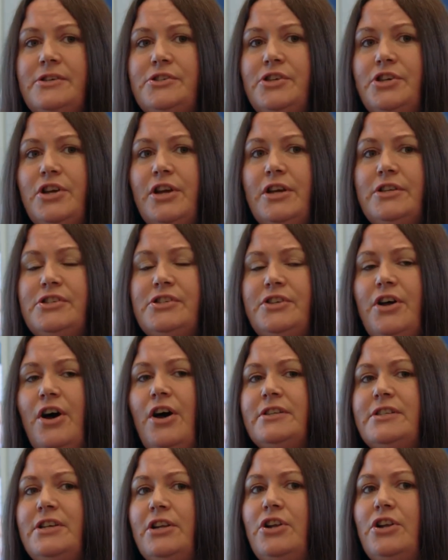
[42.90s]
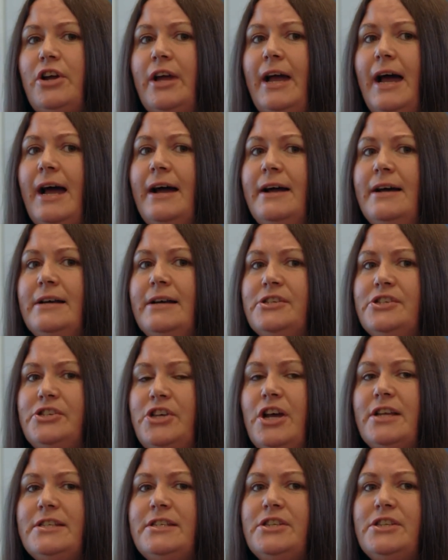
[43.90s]
So you can start to look at
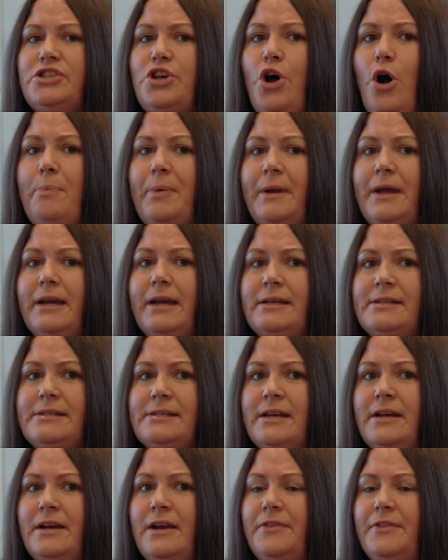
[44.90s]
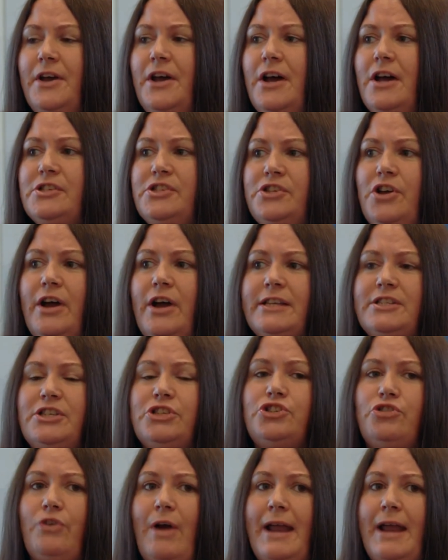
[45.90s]
certain topics that are starting to
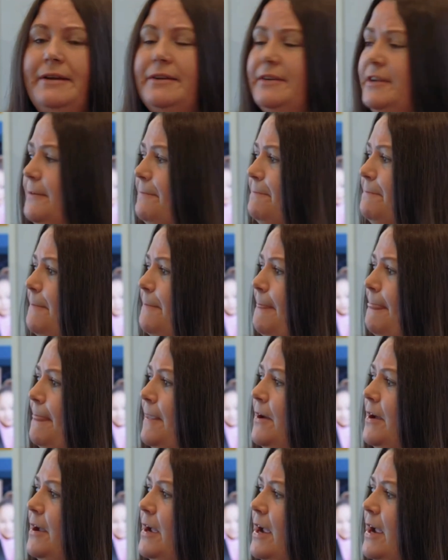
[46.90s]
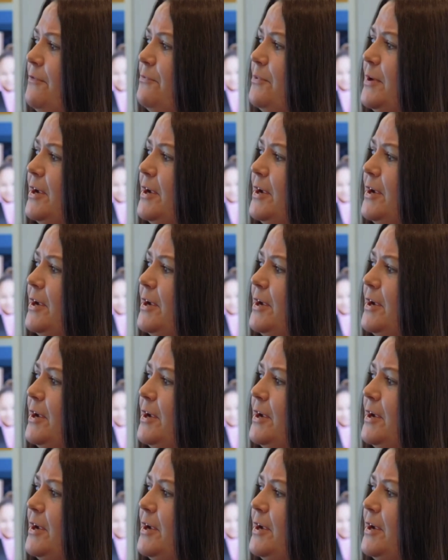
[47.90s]
trend. If